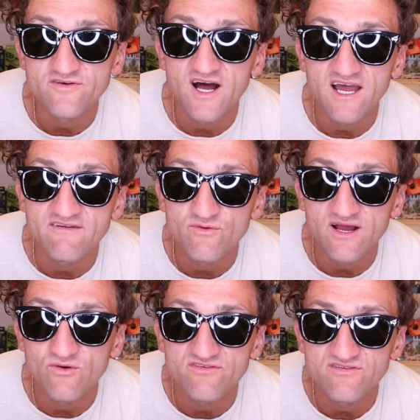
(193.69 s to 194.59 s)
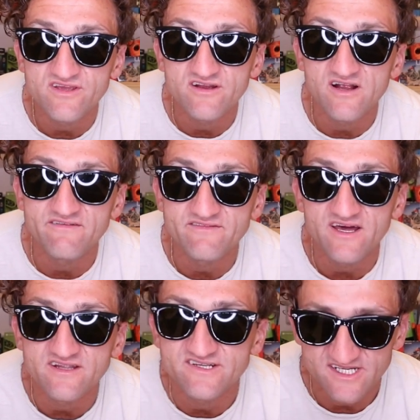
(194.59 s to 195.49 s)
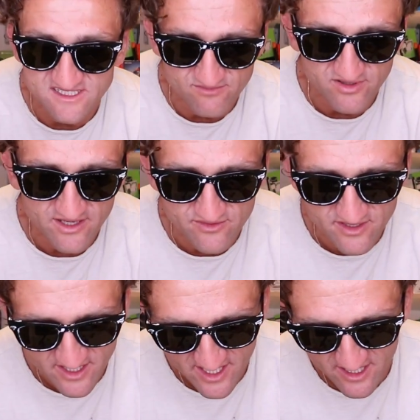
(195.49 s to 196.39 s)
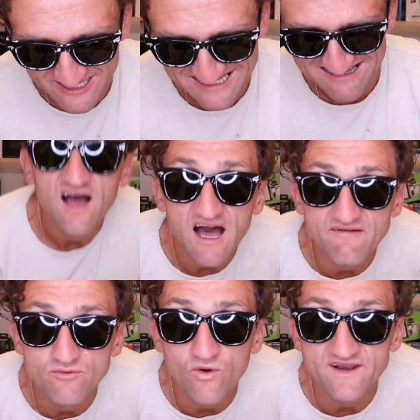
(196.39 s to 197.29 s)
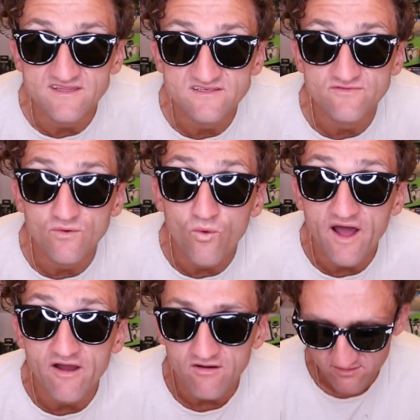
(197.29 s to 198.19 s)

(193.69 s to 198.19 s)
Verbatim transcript: arrived. When I wasn't here, I haven't gotten a chance to play with it yet. I've been wanting this for a while.